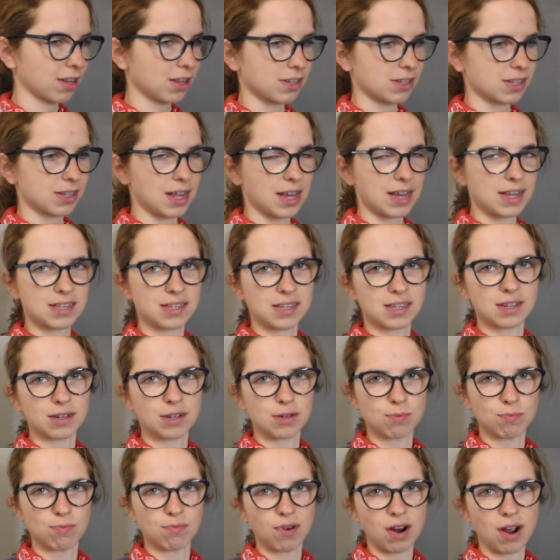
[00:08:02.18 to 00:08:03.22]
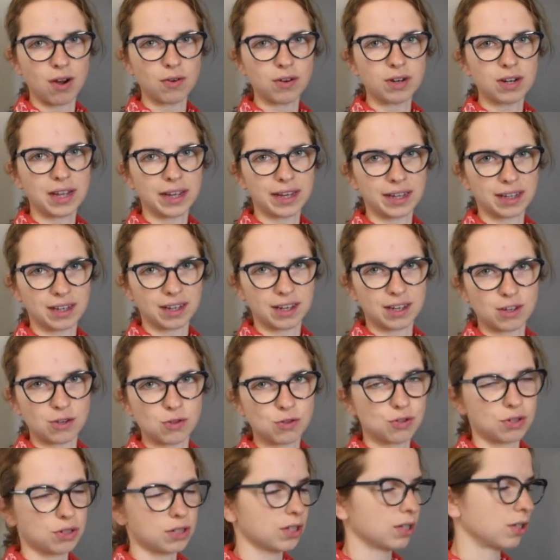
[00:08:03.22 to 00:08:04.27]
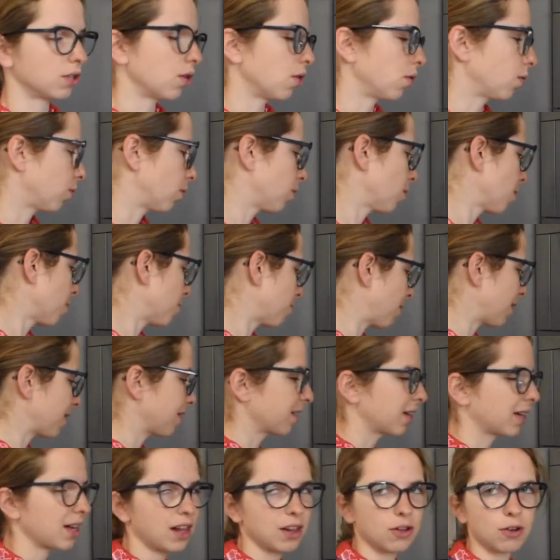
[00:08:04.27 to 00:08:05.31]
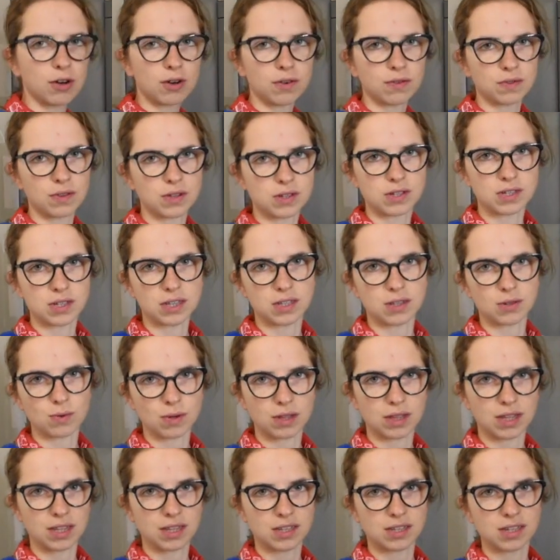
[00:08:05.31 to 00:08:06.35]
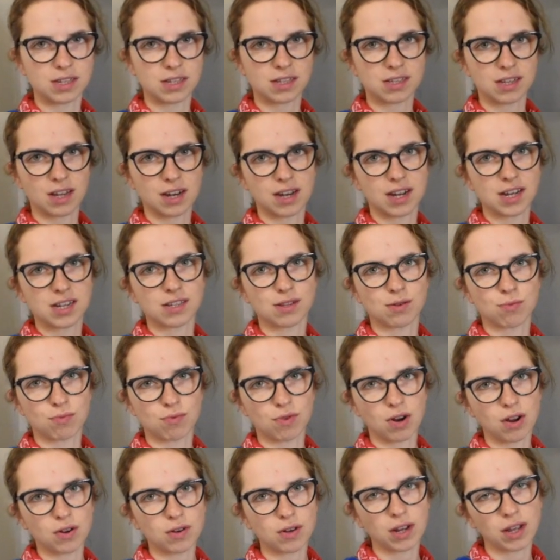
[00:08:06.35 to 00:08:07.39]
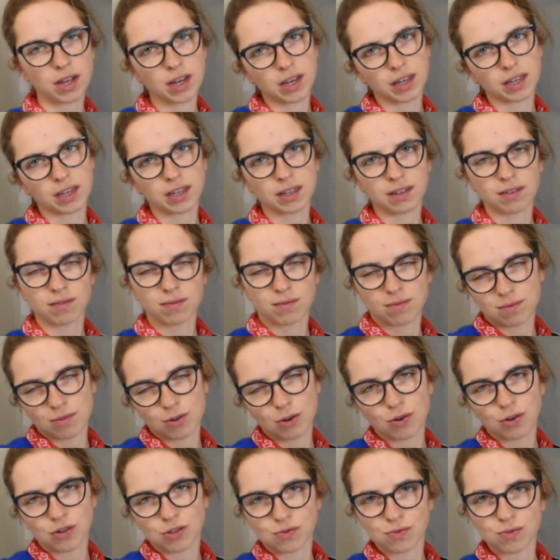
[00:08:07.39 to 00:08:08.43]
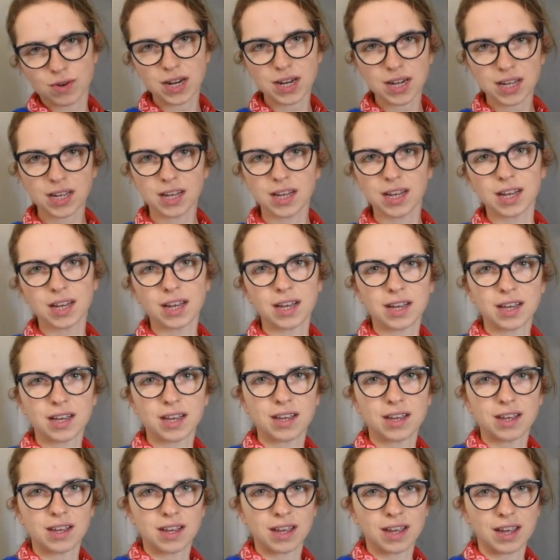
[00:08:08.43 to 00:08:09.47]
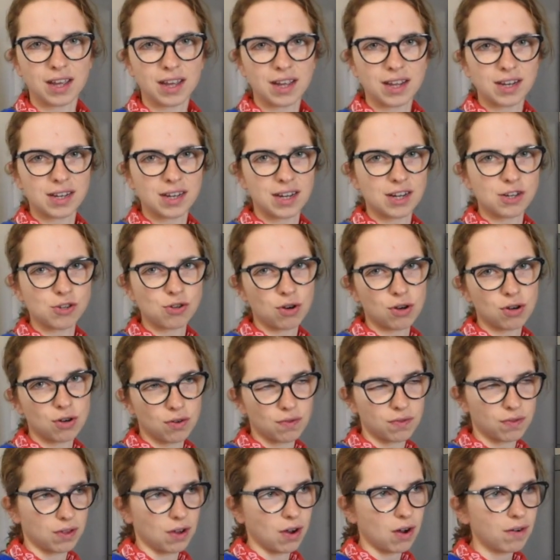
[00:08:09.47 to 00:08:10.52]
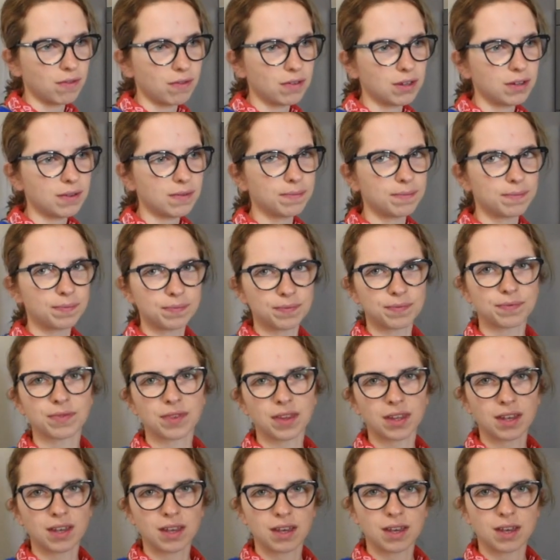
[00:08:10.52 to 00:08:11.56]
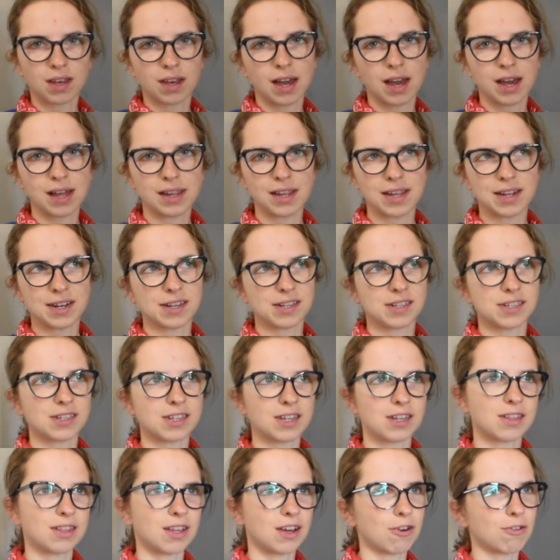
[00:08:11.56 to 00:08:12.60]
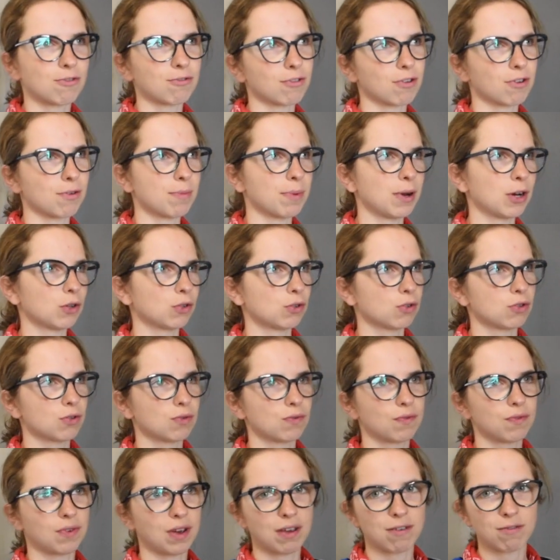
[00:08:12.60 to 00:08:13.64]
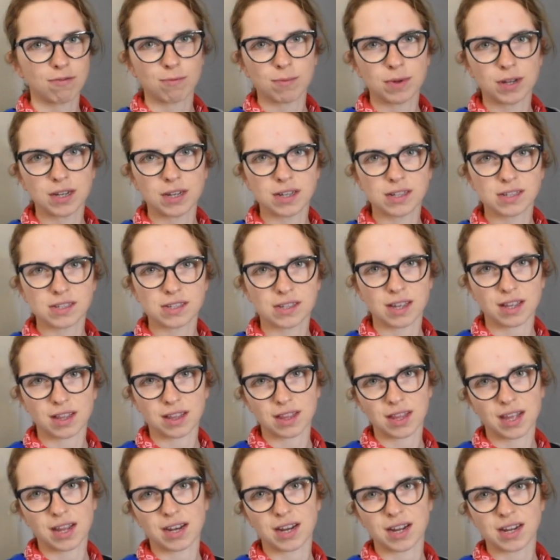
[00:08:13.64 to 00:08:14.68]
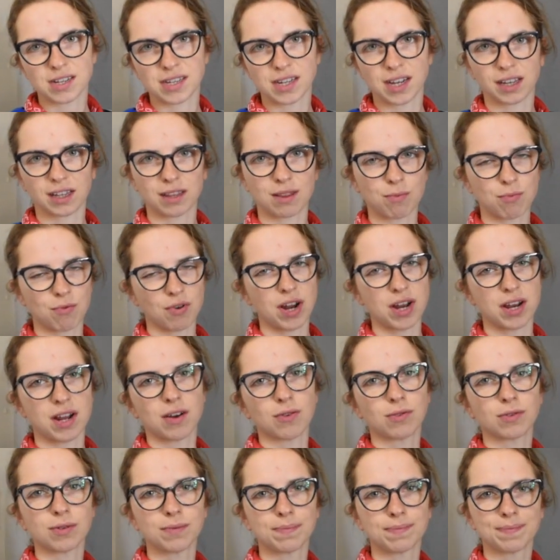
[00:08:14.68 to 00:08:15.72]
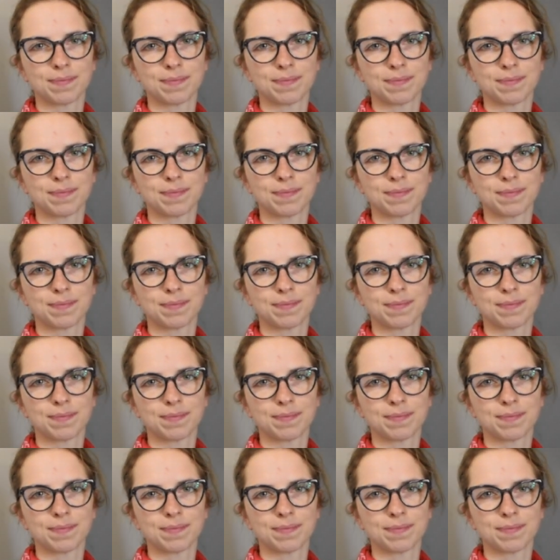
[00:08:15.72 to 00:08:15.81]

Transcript: is nice and brown, like I usually go by the color of the seeds. When the seeds are nice and brown, I know it's ready, and I turn off the oven. I let it sit there for about 5 minutes, and then I take the bread out.